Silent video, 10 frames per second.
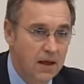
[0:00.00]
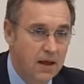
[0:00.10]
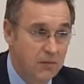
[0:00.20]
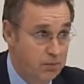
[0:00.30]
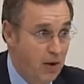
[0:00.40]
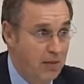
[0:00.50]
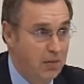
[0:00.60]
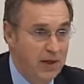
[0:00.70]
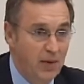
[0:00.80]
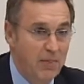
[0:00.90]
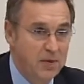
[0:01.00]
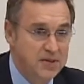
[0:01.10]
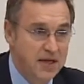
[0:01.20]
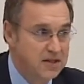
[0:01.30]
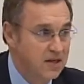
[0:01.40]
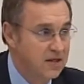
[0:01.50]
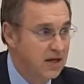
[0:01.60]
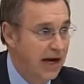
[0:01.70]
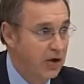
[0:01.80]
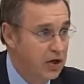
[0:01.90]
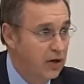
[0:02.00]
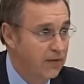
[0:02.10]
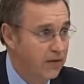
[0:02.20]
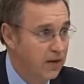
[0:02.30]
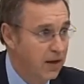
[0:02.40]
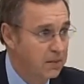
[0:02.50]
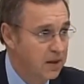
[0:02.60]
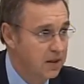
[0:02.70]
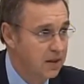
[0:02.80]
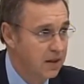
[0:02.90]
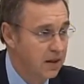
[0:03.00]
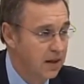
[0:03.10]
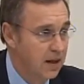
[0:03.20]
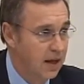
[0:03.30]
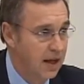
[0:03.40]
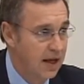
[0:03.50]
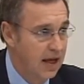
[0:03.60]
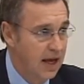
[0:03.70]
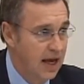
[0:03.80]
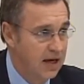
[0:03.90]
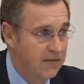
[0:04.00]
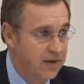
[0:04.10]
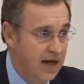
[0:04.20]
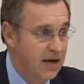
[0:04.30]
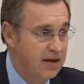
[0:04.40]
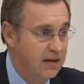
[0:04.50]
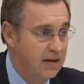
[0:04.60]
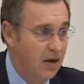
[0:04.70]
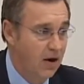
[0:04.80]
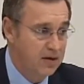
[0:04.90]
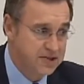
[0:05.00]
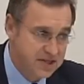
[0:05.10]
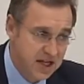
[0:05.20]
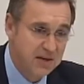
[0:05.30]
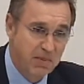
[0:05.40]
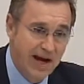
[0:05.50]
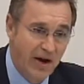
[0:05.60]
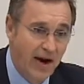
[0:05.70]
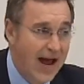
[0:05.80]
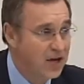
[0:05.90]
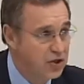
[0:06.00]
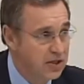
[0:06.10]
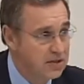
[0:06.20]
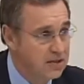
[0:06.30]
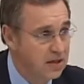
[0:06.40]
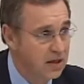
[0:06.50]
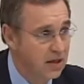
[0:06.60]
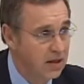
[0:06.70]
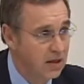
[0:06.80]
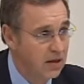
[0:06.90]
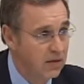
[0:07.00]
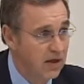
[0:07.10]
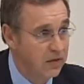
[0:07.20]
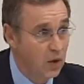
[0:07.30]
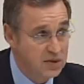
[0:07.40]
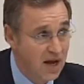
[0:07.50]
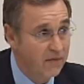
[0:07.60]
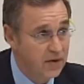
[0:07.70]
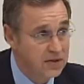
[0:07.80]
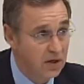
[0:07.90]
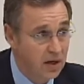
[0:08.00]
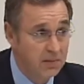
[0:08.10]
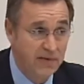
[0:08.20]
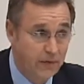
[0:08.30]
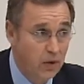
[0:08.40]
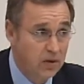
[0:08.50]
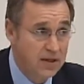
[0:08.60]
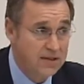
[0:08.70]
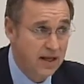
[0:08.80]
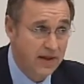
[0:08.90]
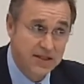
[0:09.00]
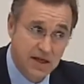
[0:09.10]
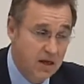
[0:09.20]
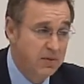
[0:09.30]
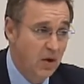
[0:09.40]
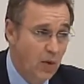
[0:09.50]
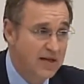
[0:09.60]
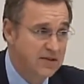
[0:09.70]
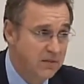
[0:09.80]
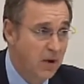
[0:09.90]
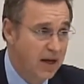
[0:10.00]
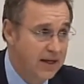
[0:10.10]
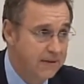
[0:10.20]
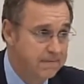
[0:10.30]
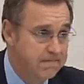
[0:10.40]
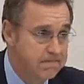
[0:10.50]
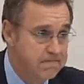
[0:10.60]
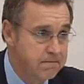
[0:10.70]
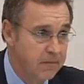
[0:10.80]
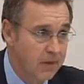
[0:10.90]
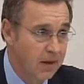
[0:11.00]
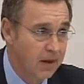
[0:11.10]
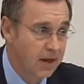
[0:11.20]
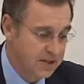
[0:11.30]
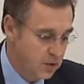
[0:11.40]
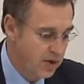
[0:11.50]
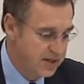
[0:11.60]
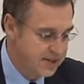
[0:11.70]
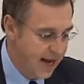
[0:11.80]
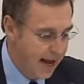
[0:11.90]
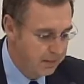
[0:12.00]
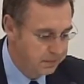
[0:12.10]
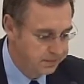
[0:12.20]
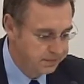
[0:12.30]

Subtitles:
It probably represents an entire year for them. And if they are seeing by our actions that those efforts are going to be fruitless and that's going to be a waste of money, it's going to stop.